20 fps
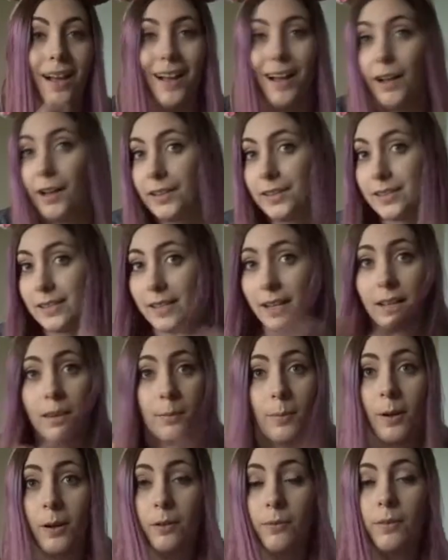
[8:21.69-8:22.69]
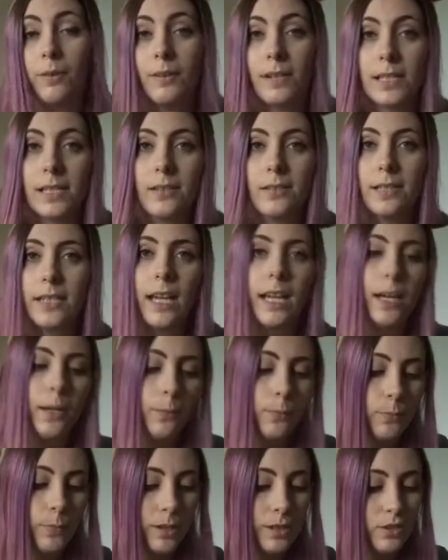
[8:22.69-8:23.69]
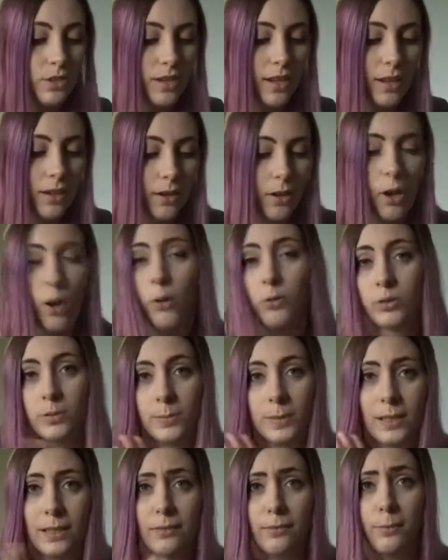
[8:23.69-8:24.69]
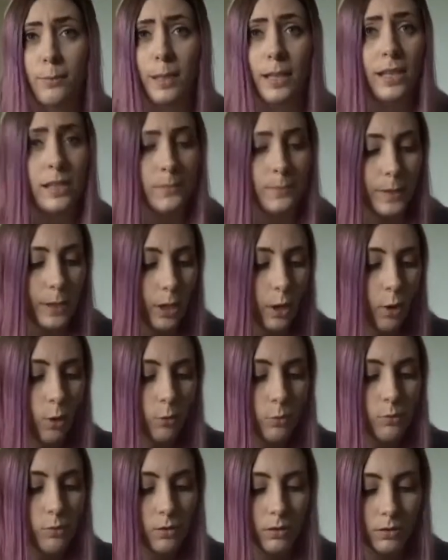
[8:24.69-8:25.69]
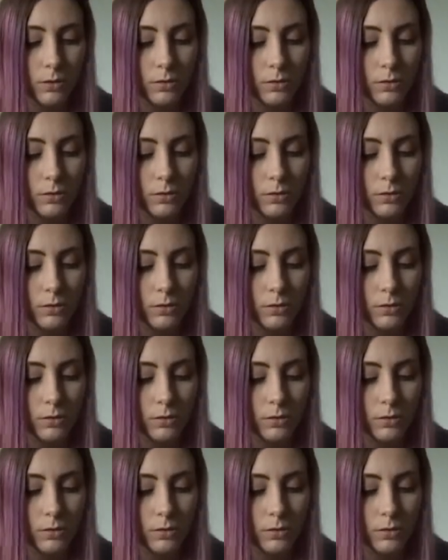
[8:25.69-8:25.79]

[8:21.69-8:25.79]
and stay in the park for the rest of the day, which ultimately for me is my goal.